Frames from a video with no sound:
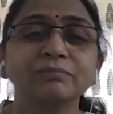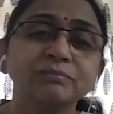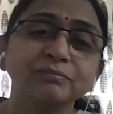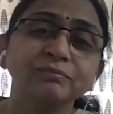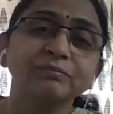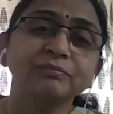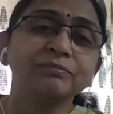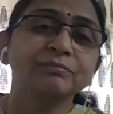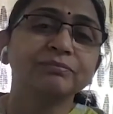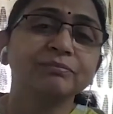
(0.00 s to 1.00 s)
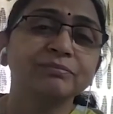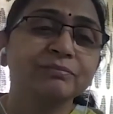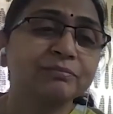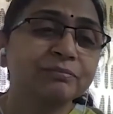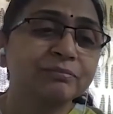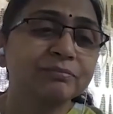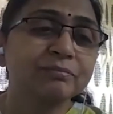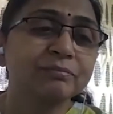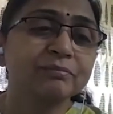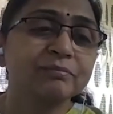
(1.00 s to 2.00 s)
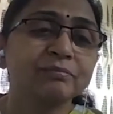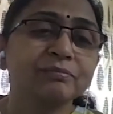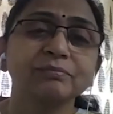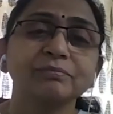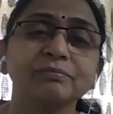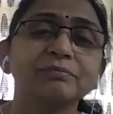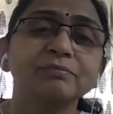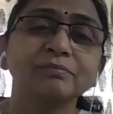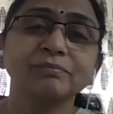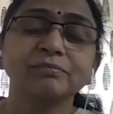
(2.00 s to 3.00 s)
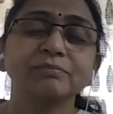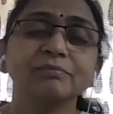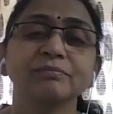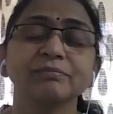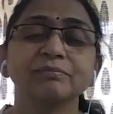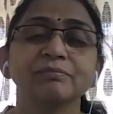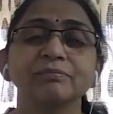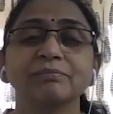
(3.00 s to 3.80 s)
(not speaking)